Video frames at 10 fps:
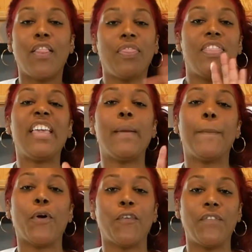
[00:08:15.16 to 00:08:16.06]
The
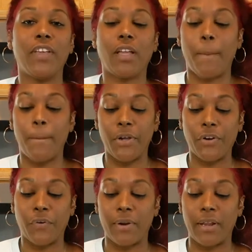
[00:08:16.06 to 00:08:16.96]
perfect
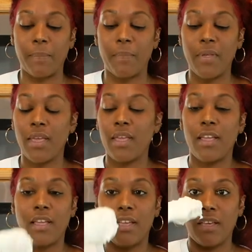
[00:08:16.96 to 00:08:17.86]
buttercream.
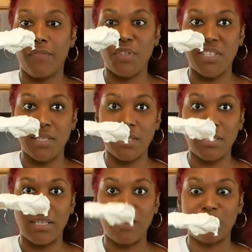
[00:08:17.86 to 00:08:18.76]
If you see the
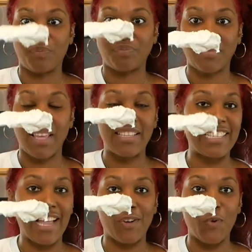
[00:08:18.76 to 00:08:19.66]
C, it's
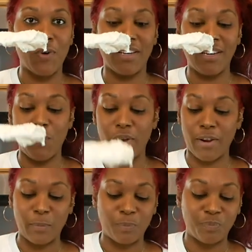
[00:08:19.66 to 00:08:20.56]
not going
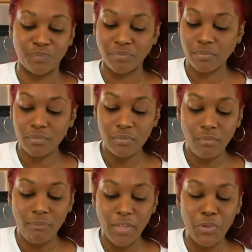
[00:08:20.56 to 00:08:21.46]
anywhere.
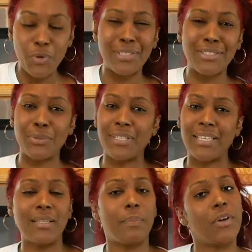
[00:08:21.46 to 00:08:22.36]
You could still
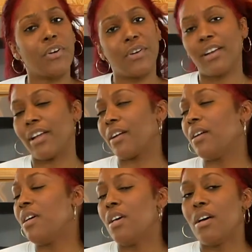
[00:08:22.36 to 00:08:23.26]
taste the butter in
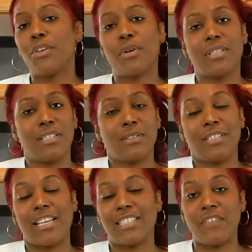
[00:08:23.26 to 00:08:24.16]
there. You could still
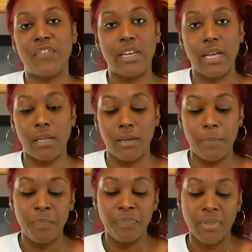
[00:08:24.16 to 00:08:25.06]
taste the
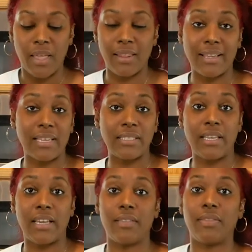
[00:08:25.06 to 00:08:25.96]
vanilla. And like I
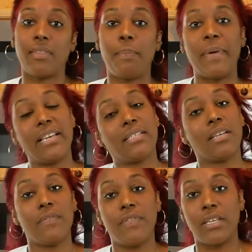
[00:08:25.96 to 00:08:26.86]
said, the base
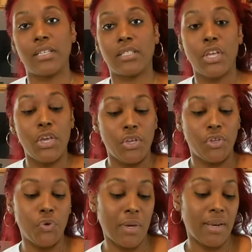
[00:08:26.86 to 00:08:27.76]
of this,
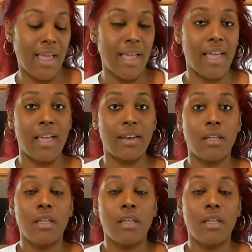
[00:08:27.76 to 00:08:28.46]
you can add